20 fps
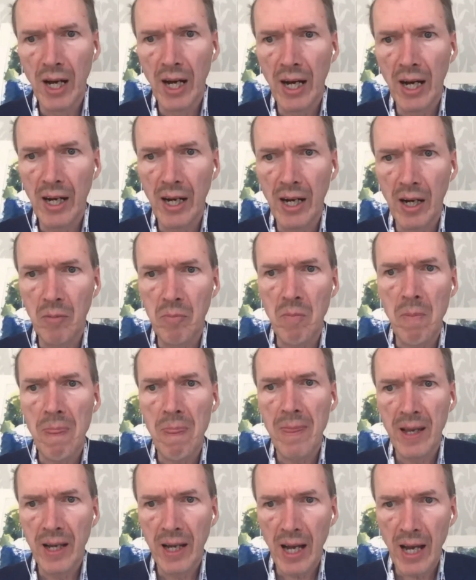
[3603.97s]

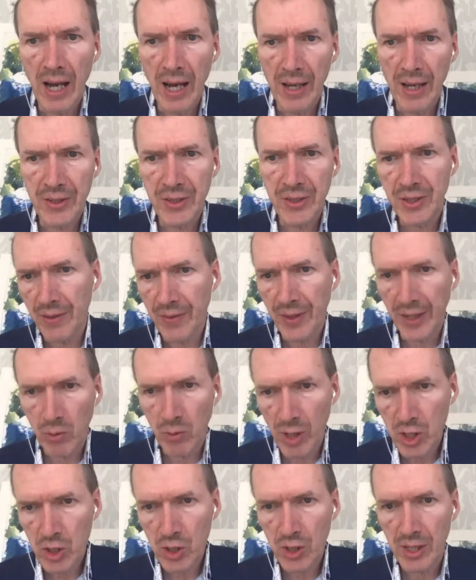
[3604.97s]
And the
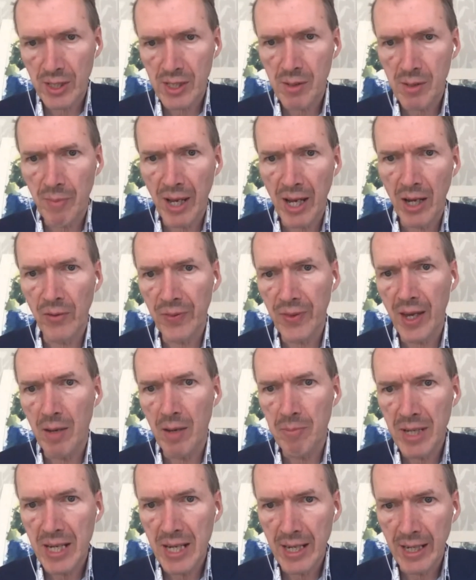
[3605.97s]
question is about there
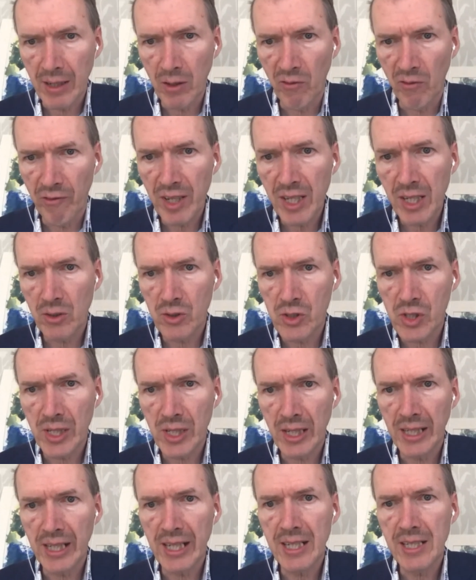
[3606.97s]
being videos
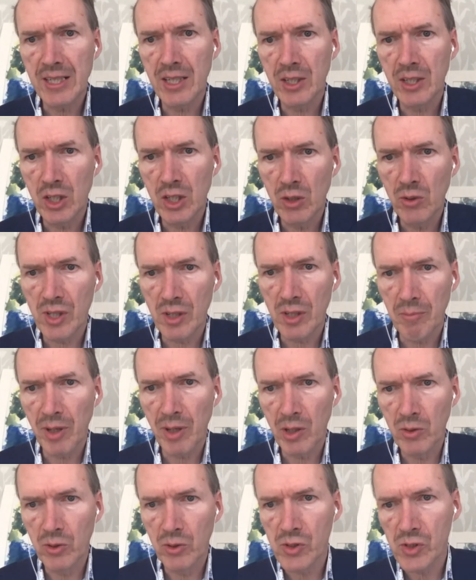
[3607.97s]
deleted, news and
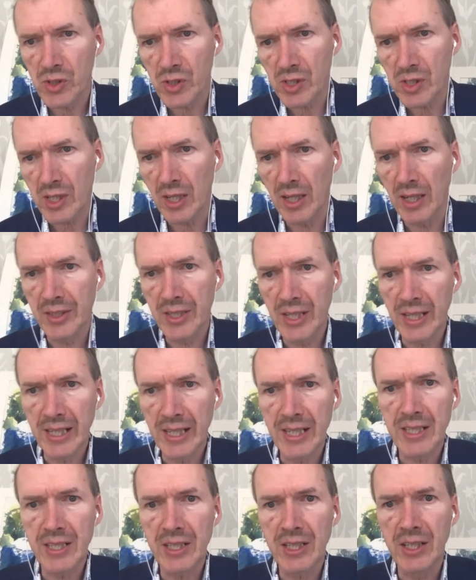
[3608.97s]
posts are
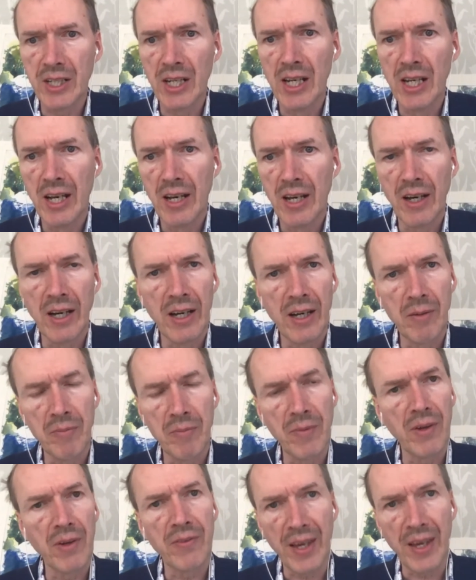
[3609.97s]
deleted
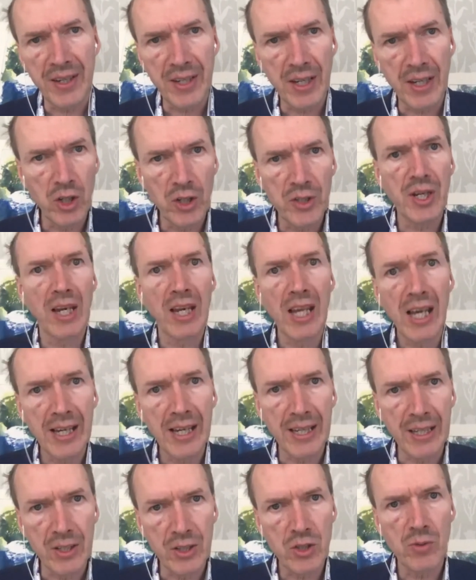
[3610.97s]
that are not
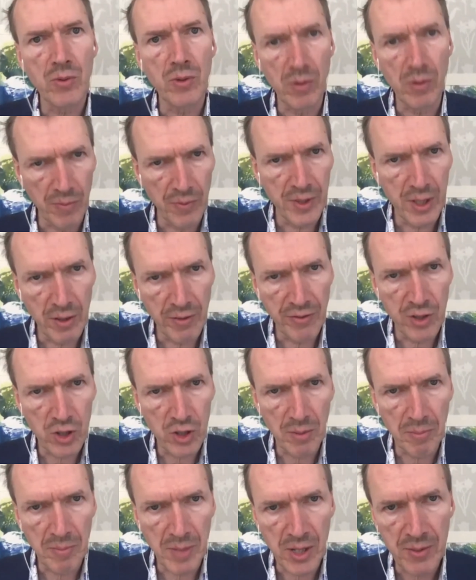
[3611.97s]
aligned to the
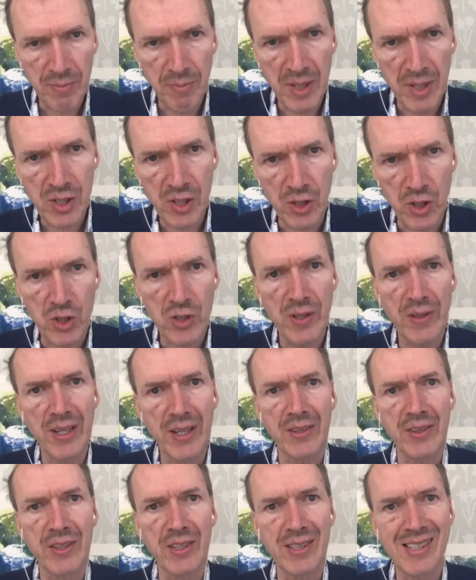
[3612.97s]
official message
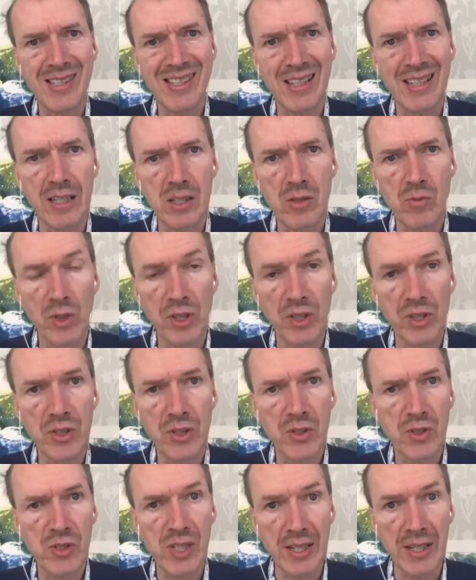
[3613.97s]
that the states want to
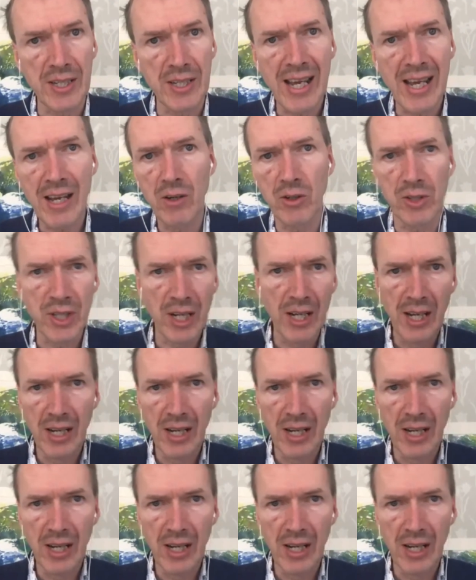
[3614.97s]
send out.